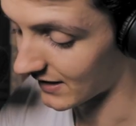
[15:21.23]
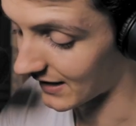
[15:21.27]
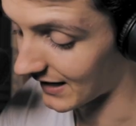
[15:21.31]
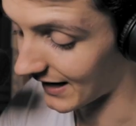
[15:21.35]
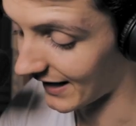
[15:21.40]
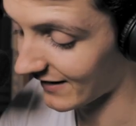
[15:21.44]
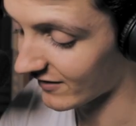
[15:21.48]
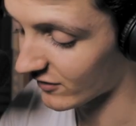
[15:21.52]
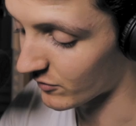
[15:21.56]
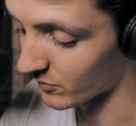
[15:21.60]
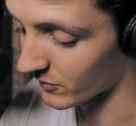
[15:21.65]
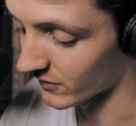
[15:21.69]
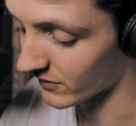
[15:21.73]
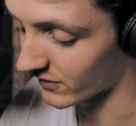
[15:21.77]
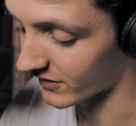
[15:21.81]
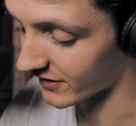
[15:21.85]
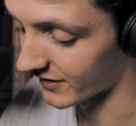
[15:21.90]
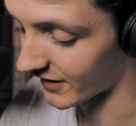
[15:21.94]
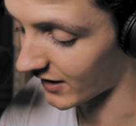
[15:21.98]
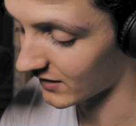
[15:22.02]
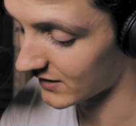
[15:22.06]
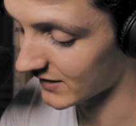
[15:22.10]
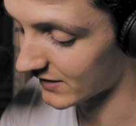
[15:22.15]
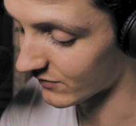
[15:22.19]
A landsman
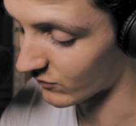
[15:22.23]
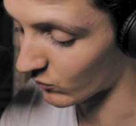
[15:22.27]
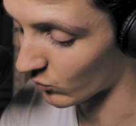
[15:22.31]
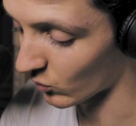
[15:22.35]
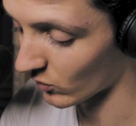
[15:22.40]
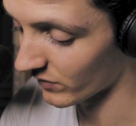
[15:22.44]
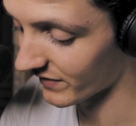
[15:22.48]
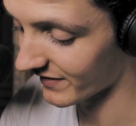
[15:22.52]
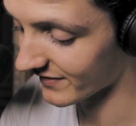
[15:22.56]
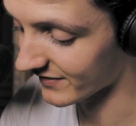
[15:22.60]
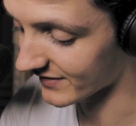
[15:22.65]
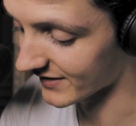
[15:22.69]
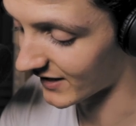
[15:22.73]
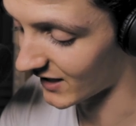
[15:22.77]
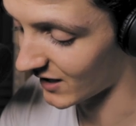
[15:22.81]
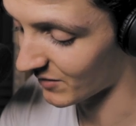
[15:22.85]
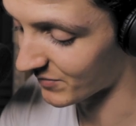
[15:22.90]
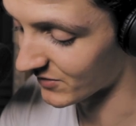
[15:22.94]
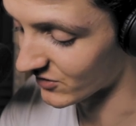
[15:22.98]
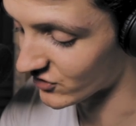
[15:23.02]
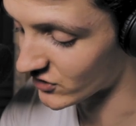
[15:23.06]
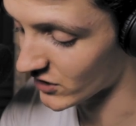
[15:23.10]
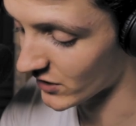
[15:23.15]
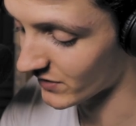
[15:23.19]
could hardly have worn this
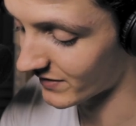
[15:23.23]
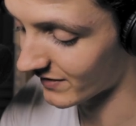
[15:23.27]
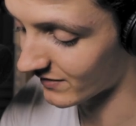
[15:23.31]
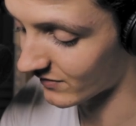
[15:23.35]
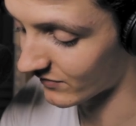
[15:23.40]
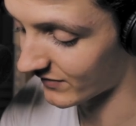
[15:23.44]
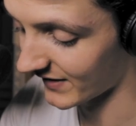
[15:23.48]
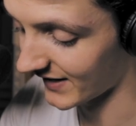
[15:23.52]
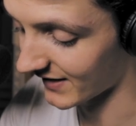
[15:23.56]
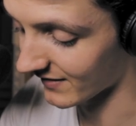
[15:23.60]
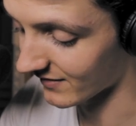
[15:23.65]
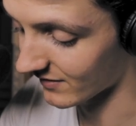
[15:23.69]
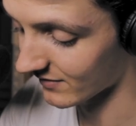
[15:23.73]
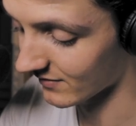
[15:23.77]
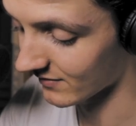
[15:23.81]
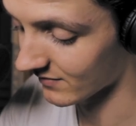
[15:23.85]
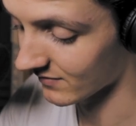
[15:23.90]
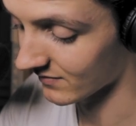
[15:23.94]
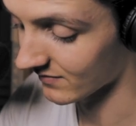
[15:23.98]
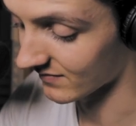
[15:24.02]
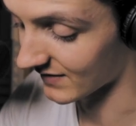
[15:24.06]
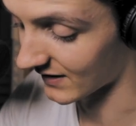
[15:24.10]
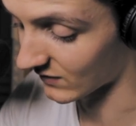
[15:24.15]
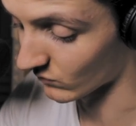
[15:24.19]
garb and shown his face,
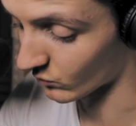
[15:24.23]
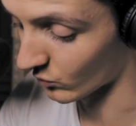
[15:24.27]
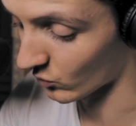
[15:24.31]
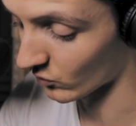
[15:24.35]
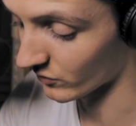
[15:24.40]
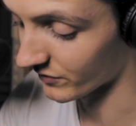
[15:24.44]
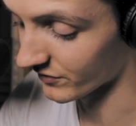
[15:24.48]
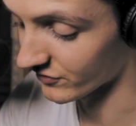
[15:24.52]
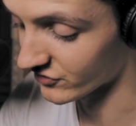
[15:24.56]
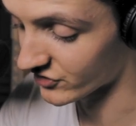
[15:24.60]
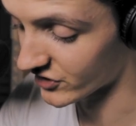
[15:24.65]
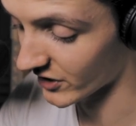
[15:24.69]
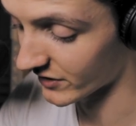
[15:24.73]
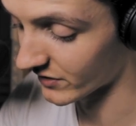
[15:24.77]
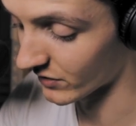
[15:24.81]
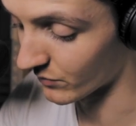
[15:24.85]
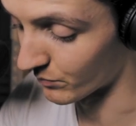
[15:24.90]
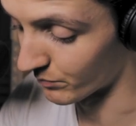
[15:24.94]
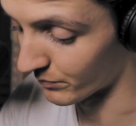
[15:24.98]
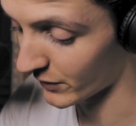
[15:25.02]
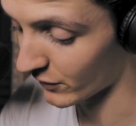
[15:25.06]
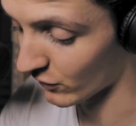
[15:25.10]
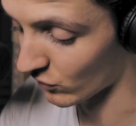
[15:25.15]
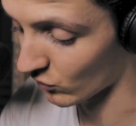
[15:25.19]
and worn and shown
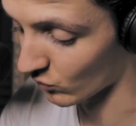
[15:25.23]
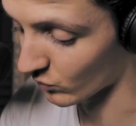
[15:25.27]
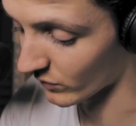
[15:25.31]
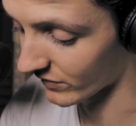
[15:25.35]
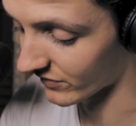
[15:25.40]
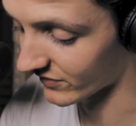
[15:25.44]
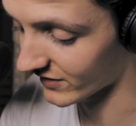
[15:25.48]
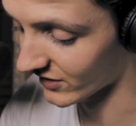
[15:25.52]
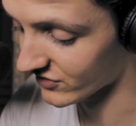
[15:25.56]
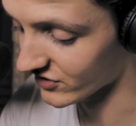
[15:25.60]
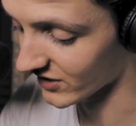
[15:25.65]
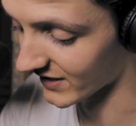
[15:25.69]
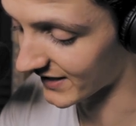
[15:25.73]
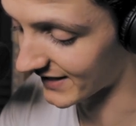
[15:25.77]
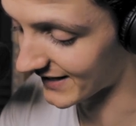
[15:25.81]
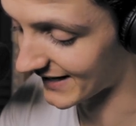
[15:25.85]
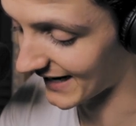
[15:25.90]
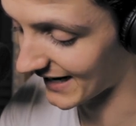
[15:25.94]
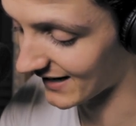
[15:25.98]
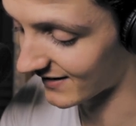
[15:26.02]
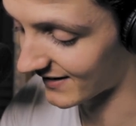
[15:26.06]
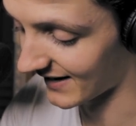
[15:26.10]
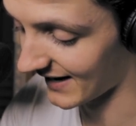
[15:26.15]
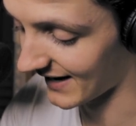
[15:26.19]
them both with such a
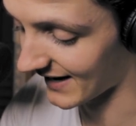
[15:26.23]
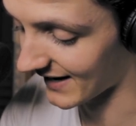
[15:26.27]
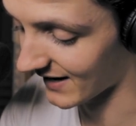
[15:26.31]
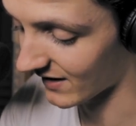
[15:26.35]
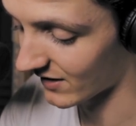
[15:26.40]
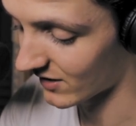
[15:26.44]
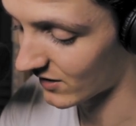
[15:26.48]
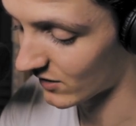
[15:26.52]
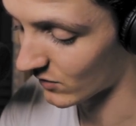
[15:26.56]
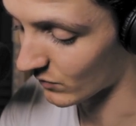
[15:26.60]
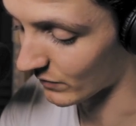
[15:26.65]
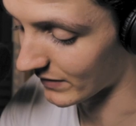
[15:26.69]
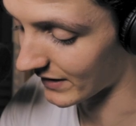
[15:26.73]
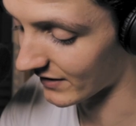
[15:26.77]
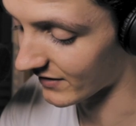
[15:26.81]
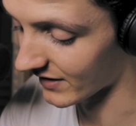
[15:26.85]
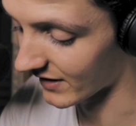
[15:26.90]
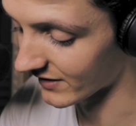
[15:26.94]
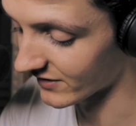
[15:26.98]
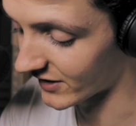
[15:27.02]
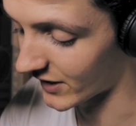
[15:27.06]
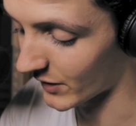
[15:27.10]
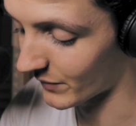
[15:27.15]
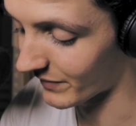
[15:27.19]
gallant air, without
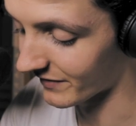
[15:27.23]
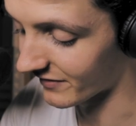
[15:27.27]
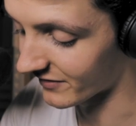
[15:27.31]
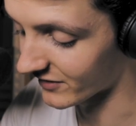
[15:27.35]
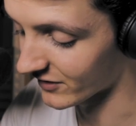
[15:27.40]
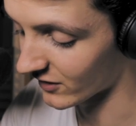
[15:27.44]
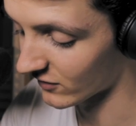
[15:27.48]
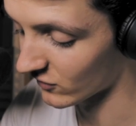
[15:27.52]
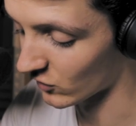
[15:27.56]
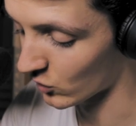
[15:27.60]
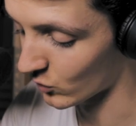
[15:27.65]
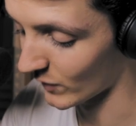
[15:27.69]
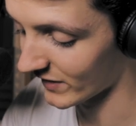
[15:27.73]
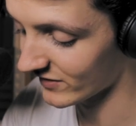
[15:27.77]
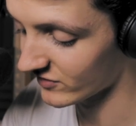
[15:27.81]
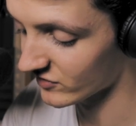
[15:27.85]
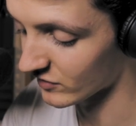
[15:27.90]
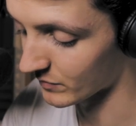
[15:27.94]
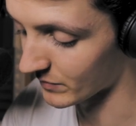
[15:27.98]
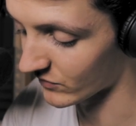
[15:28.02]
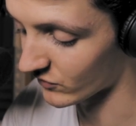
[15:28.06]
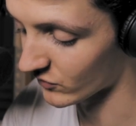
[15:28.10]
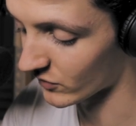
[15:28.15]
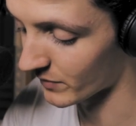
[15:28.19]
undergoing stern
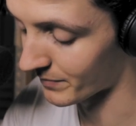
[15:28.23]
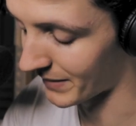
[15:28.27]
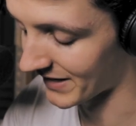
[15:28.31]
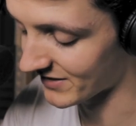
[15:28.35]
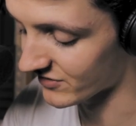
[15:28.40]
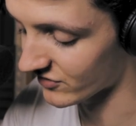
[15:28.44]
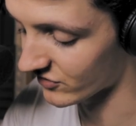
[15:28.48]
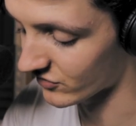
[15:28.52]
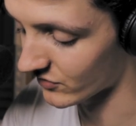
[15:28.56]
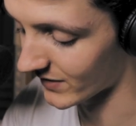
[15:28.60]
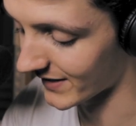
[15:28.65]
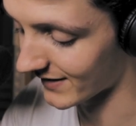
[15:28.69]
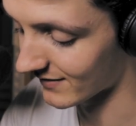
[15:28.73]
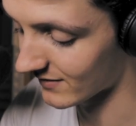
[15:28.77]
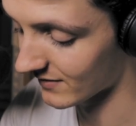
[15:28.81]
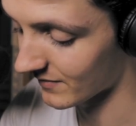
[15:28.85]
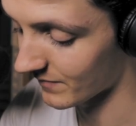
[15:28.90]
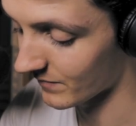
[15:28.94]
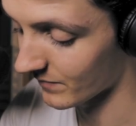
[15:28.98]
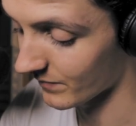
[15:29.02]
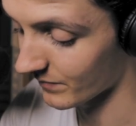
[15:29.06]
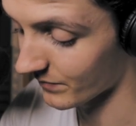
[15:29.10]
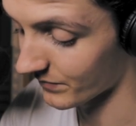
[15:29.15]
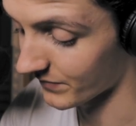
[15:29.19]
question before a magistrate,
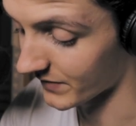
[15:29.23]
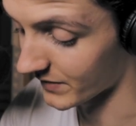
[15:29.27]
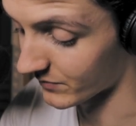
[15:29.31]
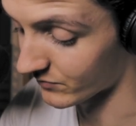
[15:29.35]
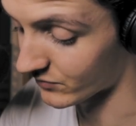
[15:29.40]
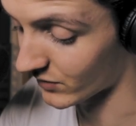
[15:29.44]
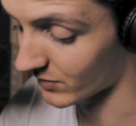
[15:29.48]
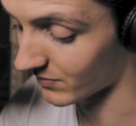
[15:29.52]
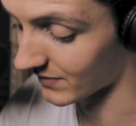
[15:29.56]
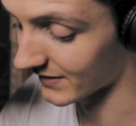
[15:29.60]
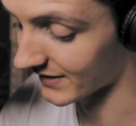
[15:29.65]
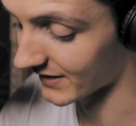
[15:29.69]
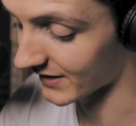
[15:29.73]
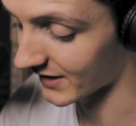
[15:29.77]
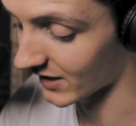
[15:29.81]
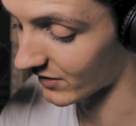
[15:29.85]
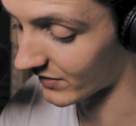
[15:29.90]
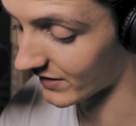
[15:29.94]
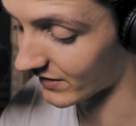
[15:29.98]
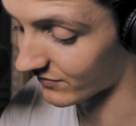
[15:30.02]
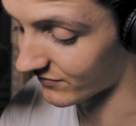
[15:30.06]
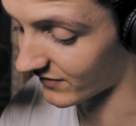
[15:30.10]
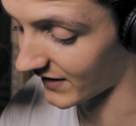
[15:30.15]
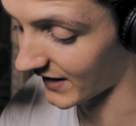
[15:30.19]
and probably
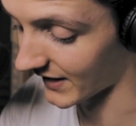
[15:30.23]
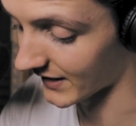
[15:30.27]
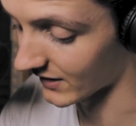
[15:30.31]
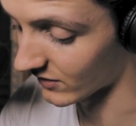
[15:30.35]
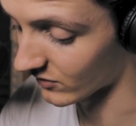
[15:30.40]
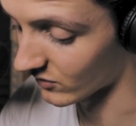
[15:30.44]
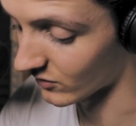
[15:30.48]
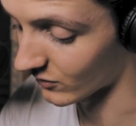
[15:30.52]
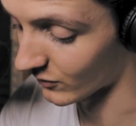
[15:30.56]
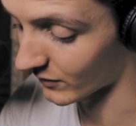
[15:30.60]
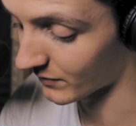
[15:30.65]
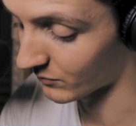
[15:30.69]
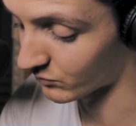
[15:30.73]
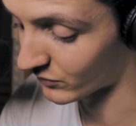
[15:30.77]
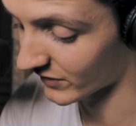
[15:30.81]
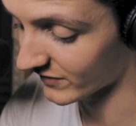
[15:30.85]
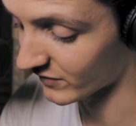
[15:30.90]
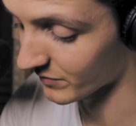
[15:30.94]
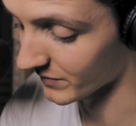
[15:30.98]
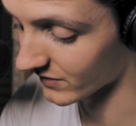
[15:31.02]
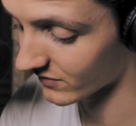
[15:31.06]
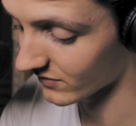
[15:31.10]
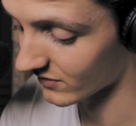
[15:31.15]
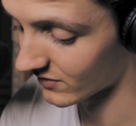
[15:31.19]
incurring a fine, or
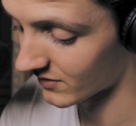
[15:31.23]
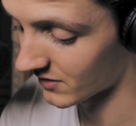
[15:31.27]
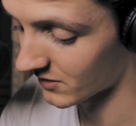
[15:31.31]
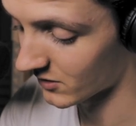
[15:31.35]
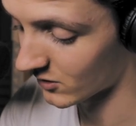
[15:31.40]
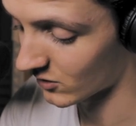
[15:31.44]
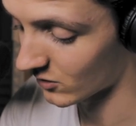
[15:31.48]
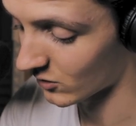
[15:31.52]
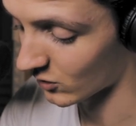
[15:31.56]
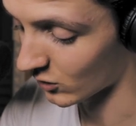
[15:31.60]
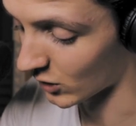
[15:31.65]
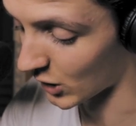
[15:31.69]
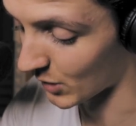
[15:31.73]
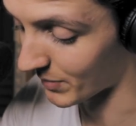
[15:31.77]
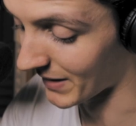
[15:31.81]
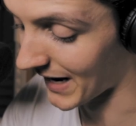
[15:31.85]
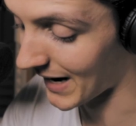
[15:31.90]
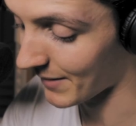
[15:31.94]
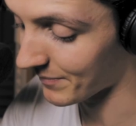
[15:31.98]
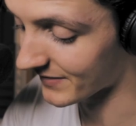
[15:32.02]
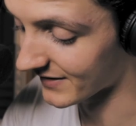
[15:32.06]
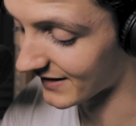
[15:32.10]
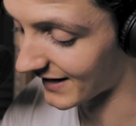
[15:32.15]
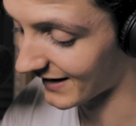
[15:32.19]
imprisonment, or
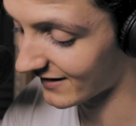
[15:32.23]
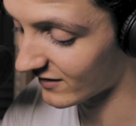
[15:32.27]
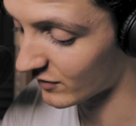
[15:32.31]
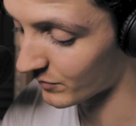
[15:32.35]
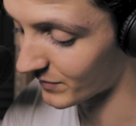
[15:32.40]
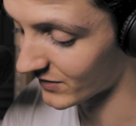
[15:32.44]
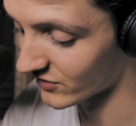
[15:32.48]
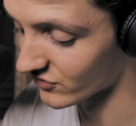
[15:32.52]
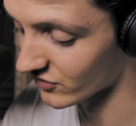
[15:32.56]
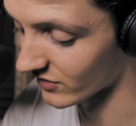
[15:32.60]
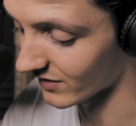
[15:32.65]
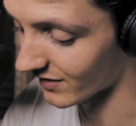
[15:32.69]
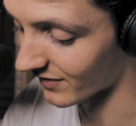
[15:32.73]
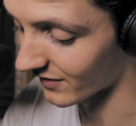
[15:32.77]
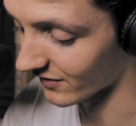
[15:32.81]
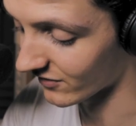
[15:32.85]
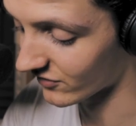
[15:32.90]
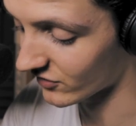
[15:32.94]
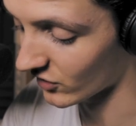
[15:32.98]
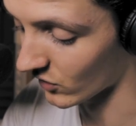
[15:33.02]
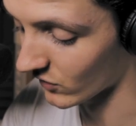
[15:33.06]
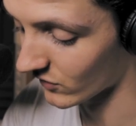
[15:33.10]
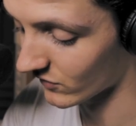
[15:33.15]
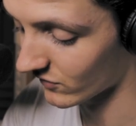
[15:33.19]
perhaps an exhibition in the
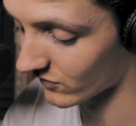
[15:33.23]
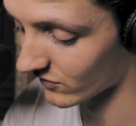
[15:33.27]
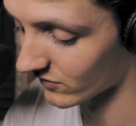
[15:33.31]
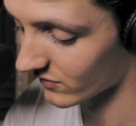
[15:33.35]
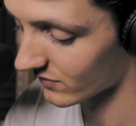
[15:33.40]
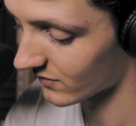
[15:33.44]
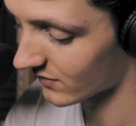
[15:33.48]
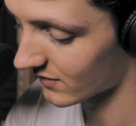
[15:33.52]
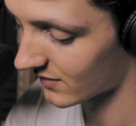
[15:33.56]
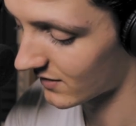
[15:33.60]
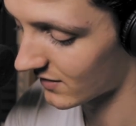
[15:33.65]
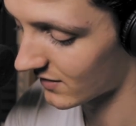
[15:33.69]
stocks.